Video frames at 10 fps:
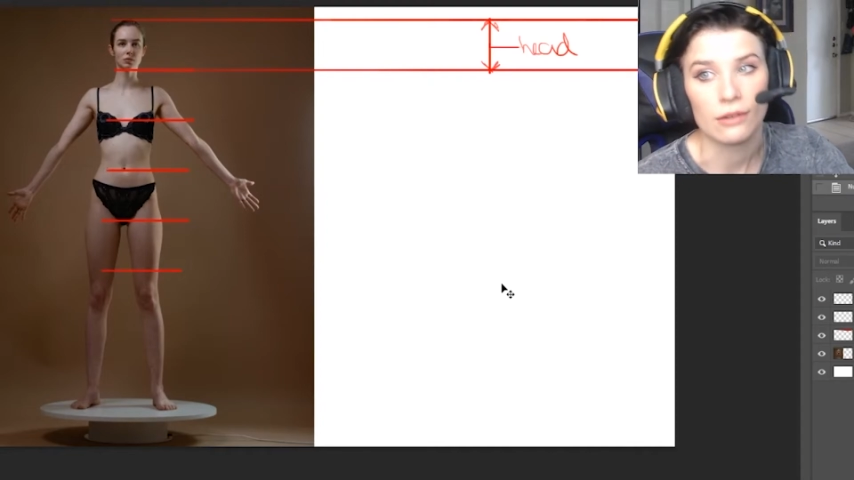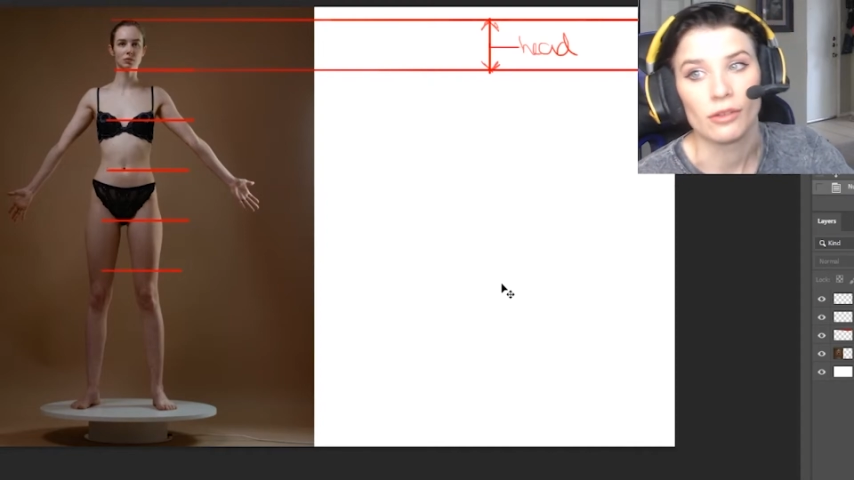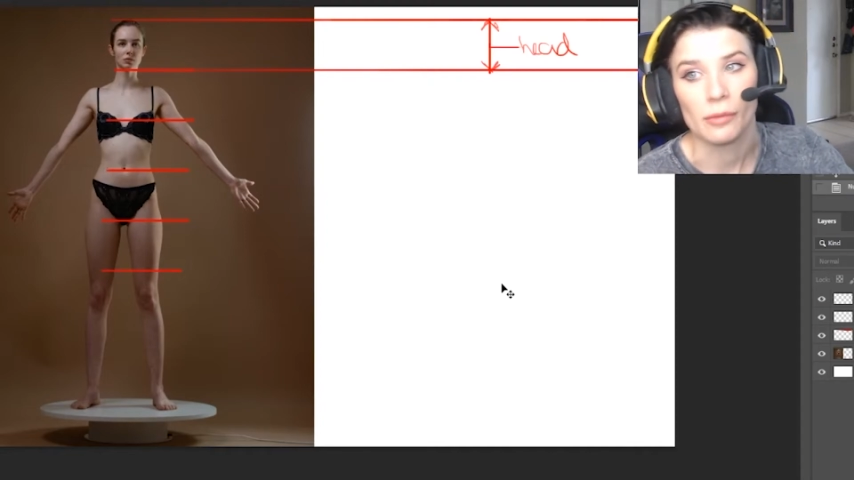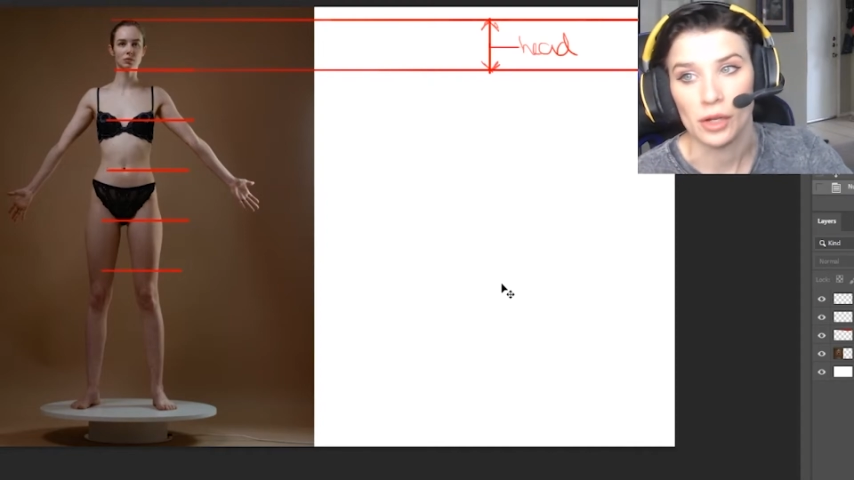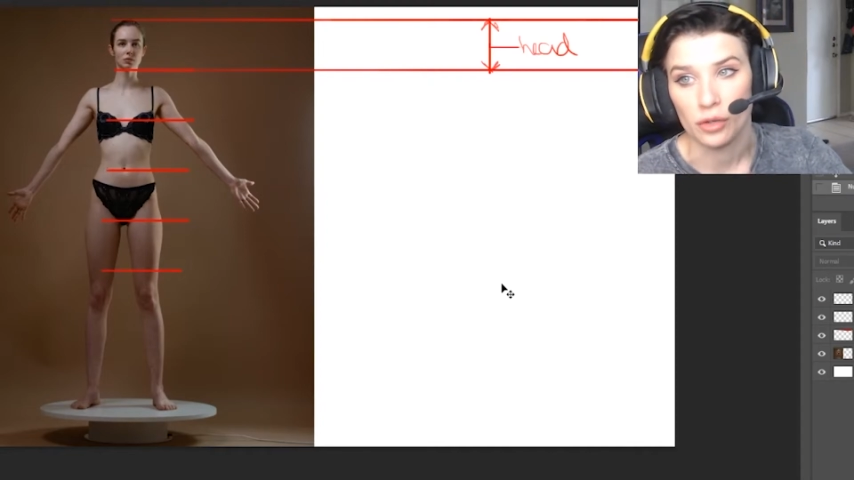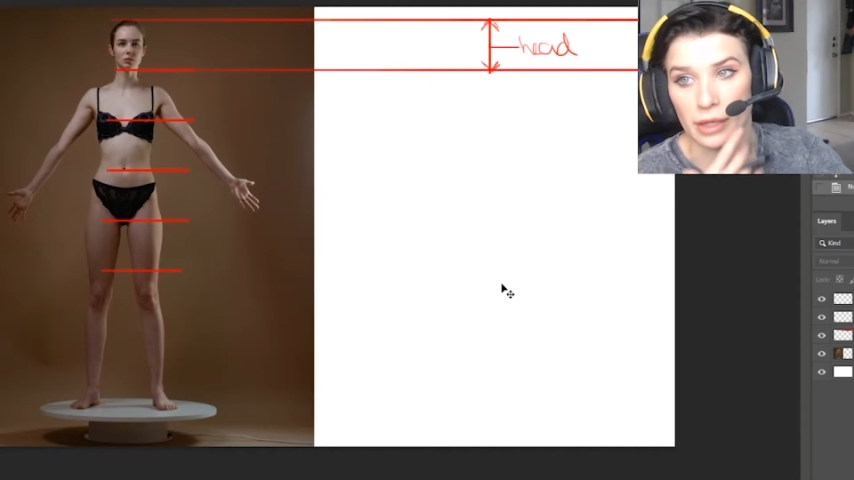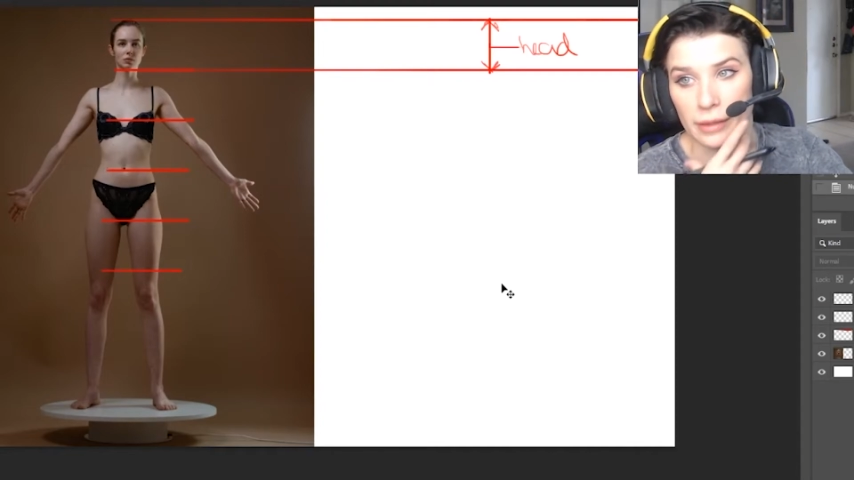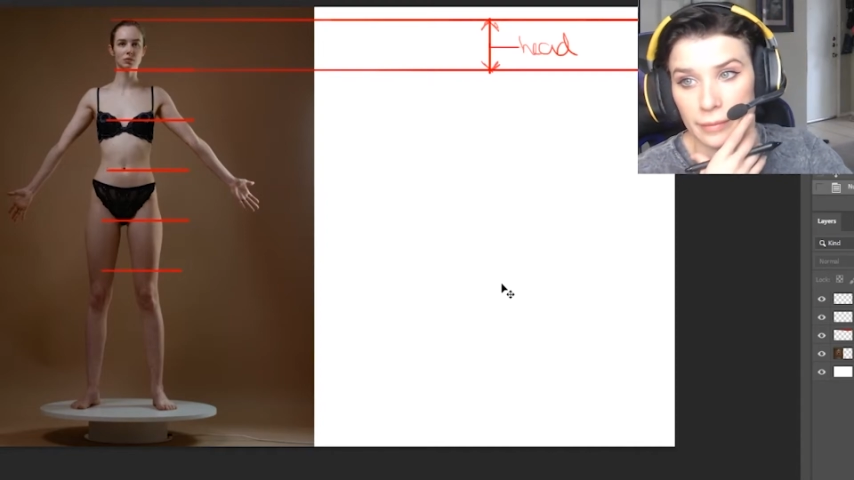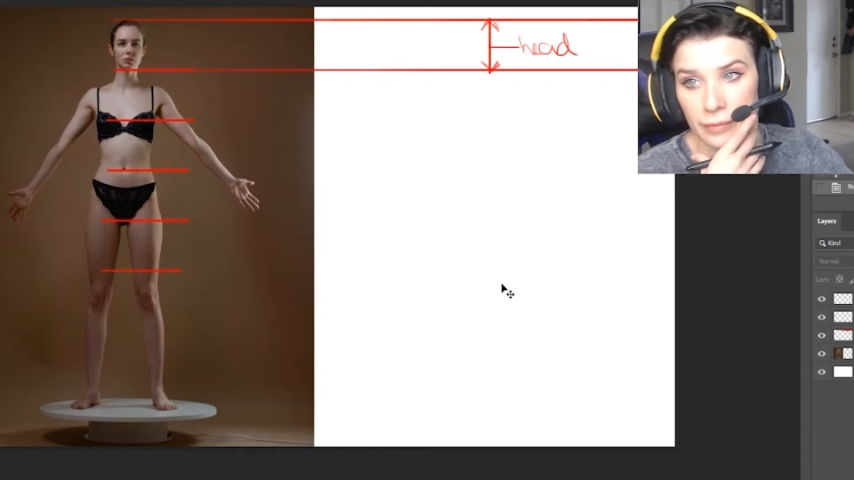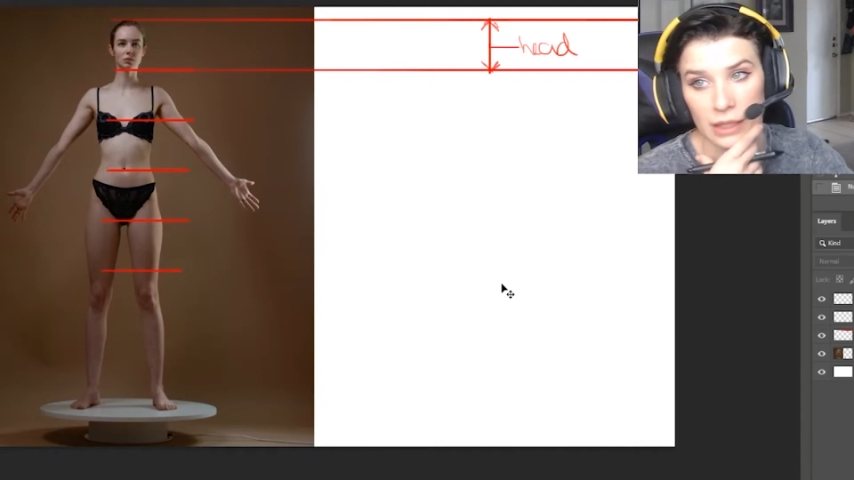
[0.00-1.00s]
for measurement,
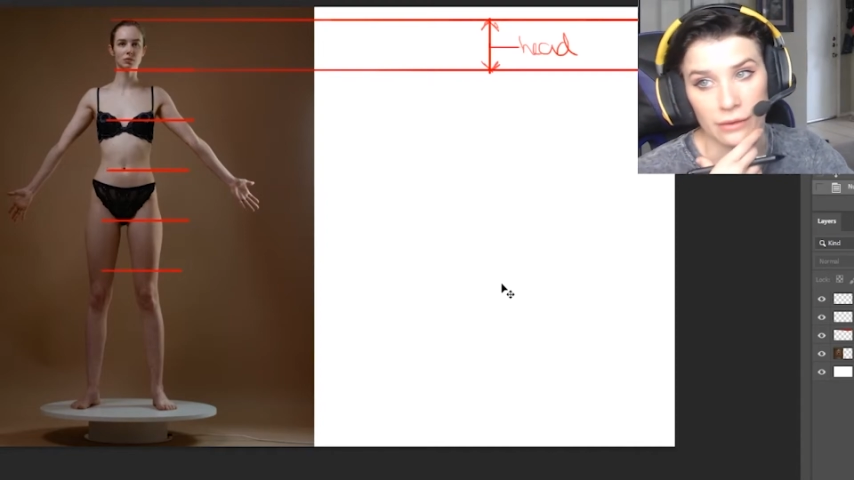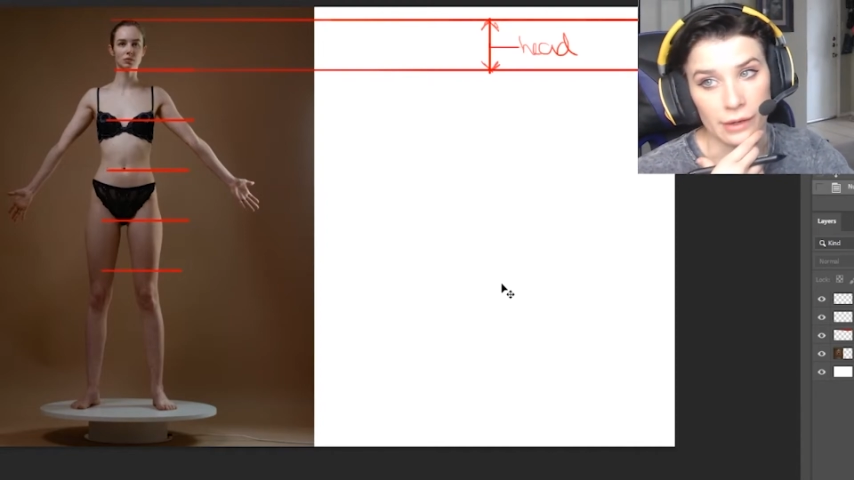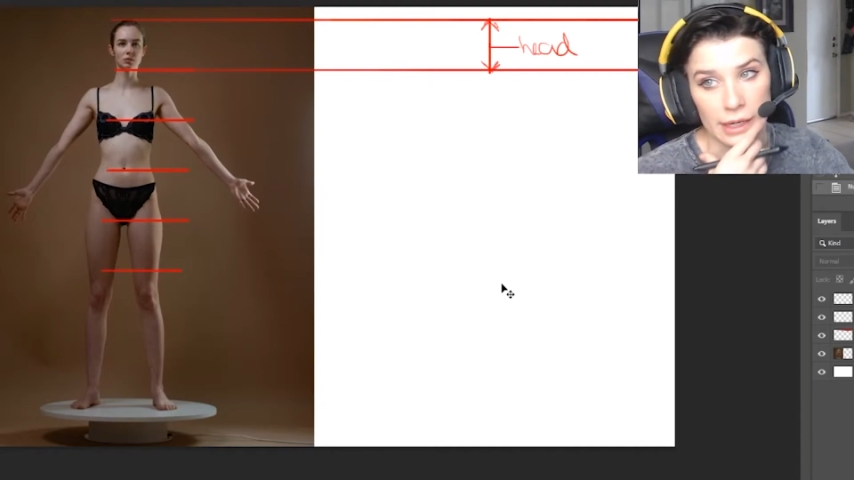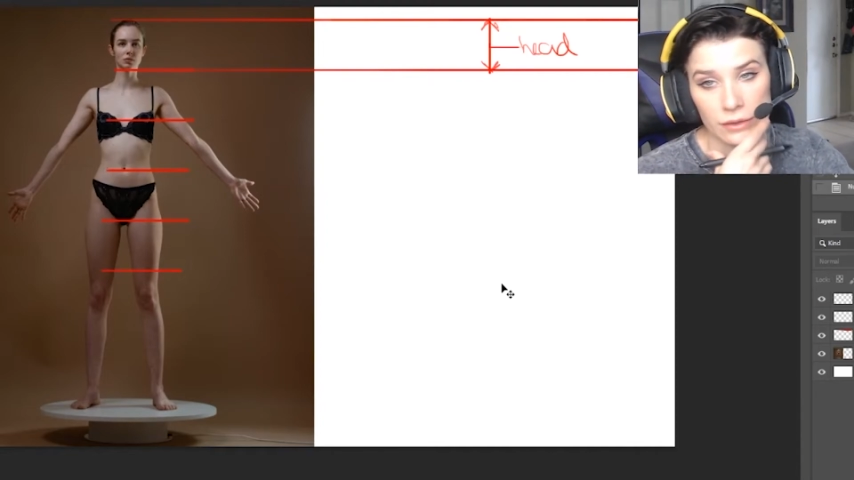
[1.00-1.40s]
right?